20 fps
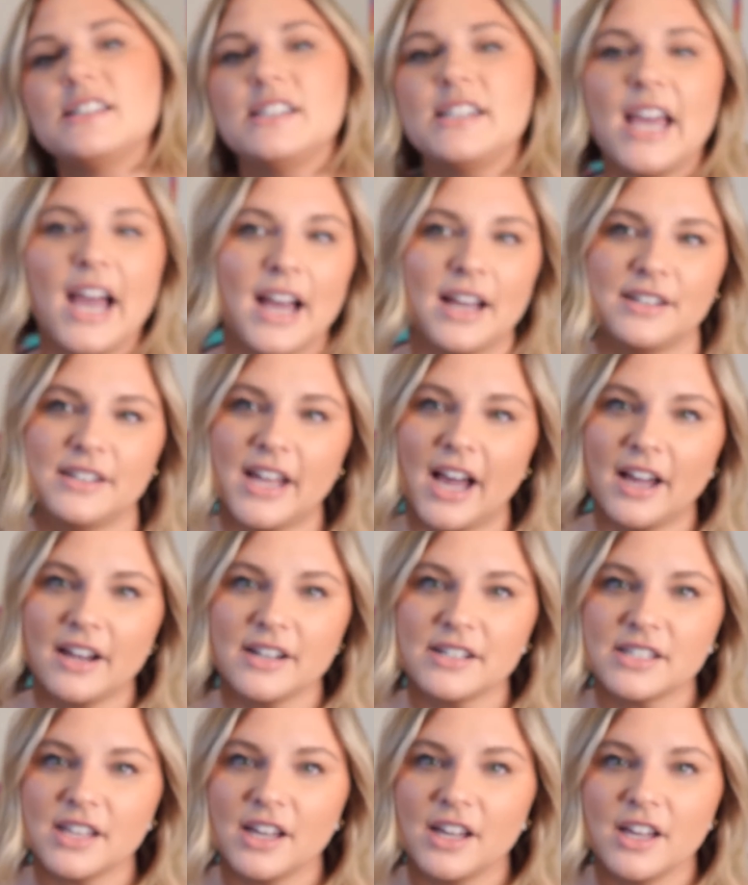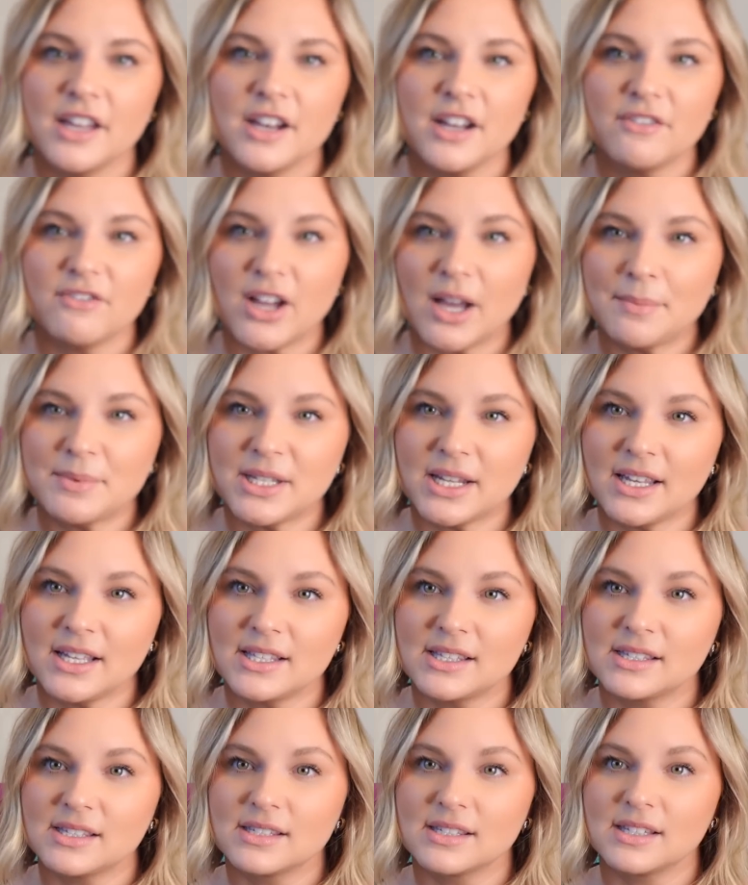yeah, not a ton of
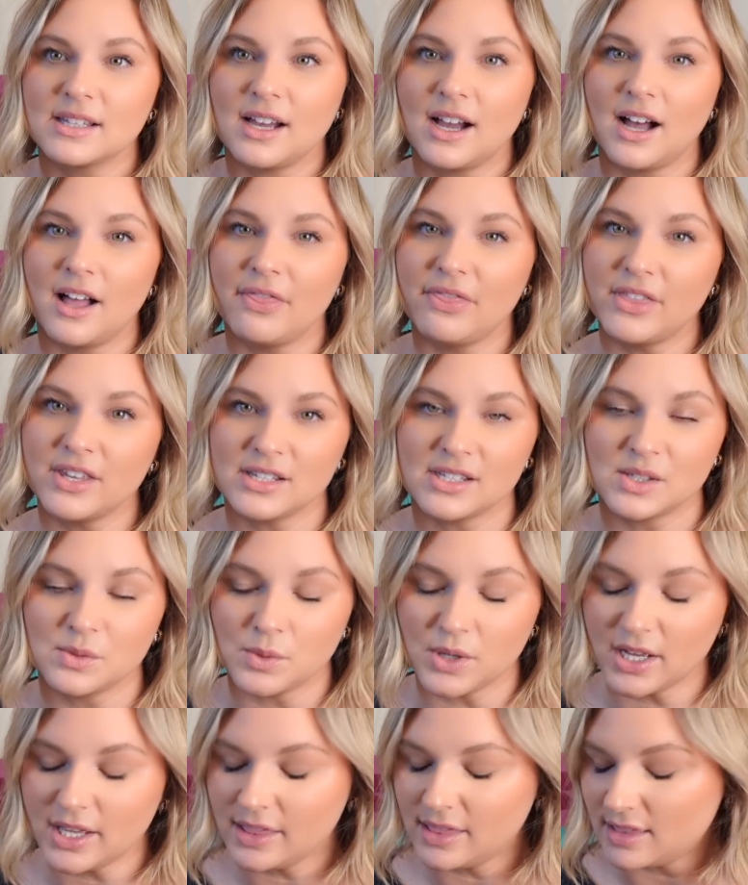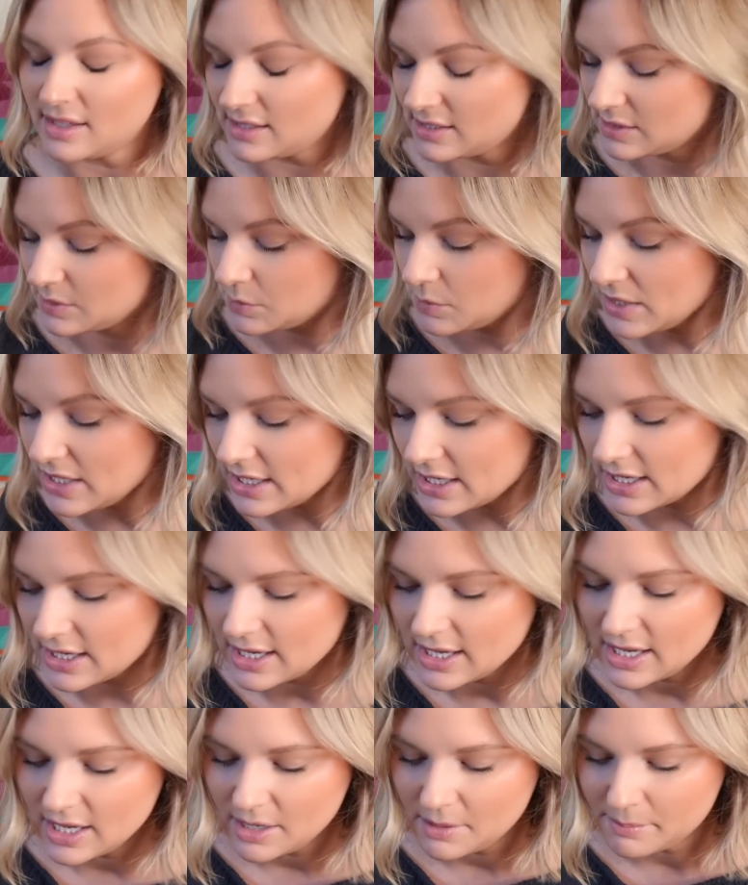updates on this one this week,
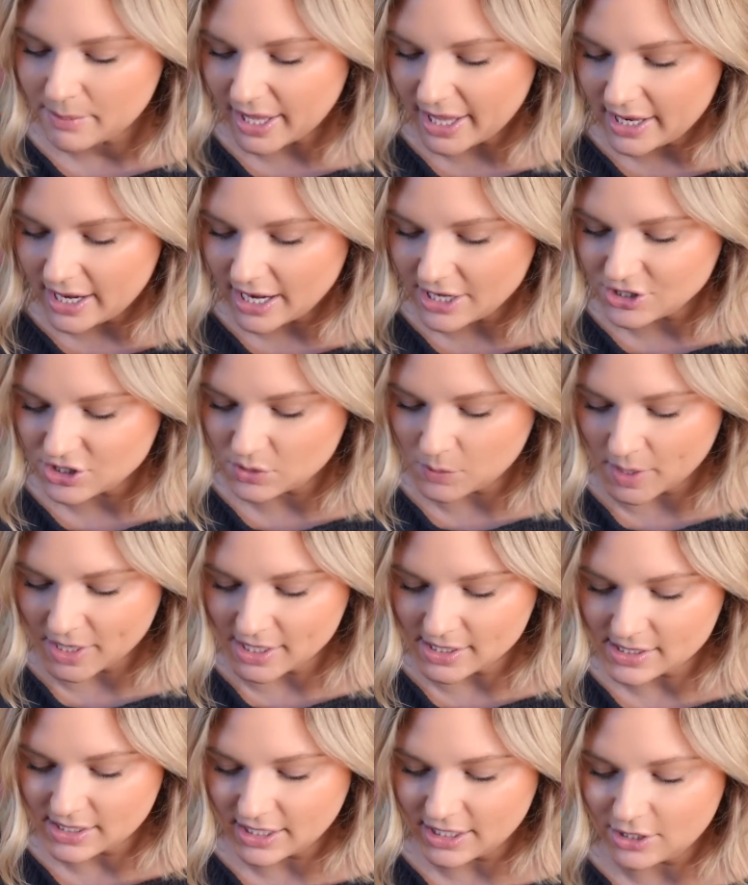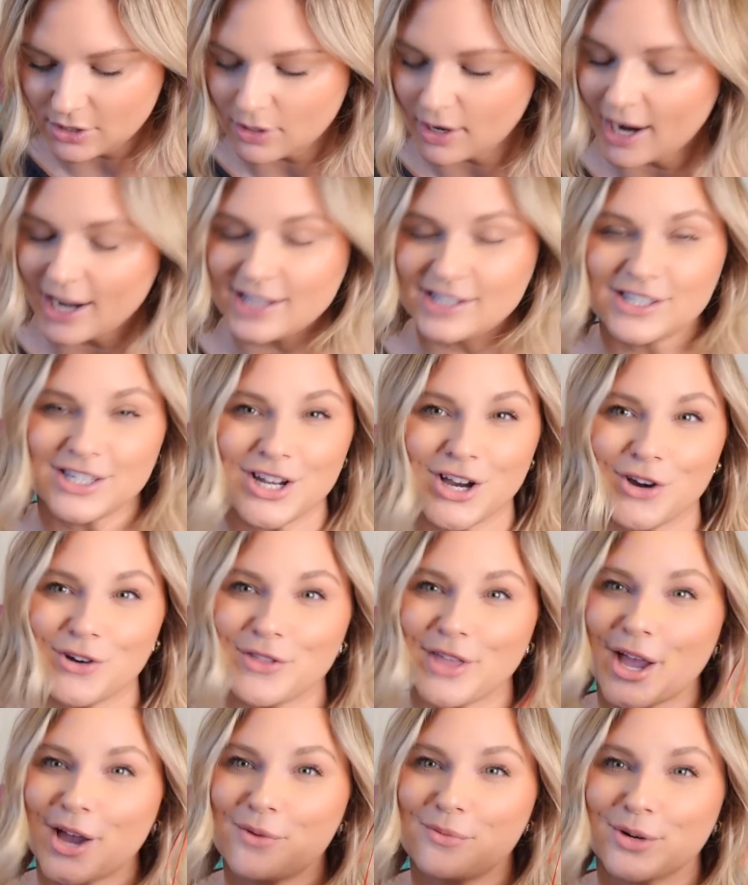but I just wanted to let you guys know
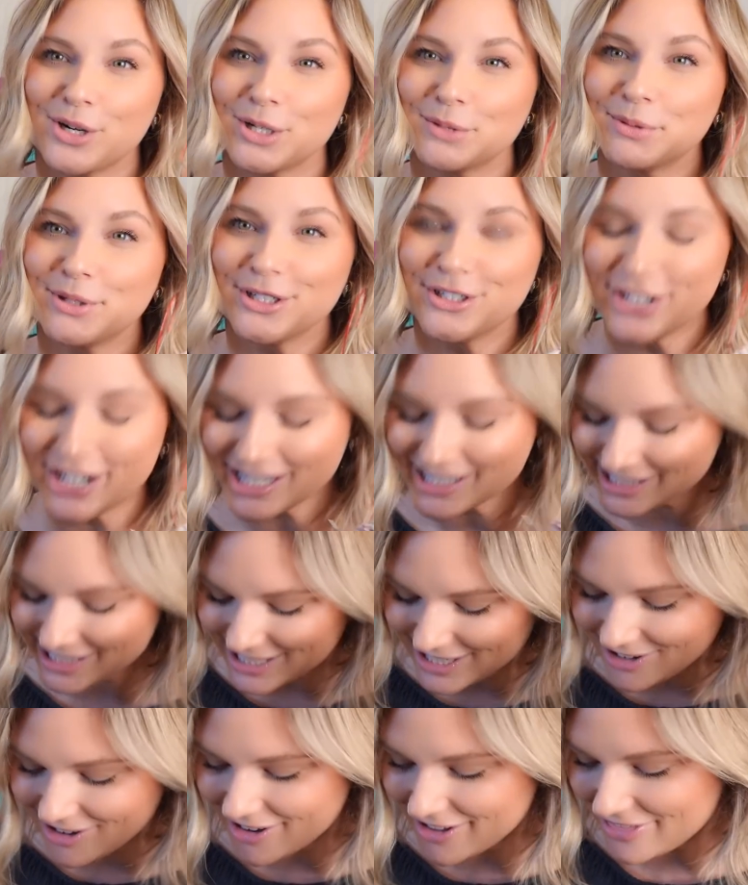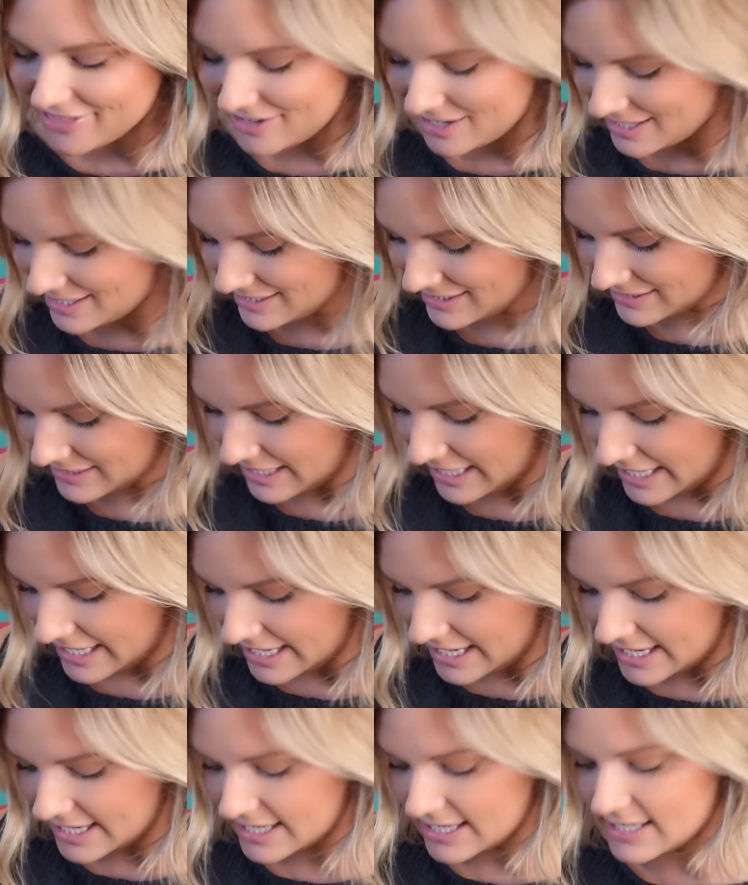that we're progressing on this,
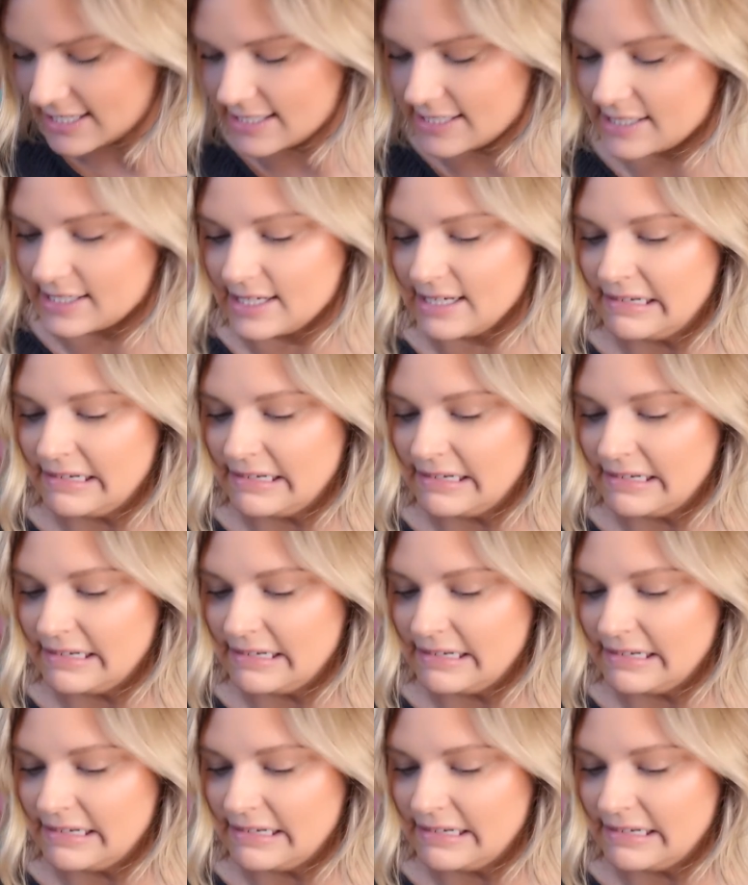and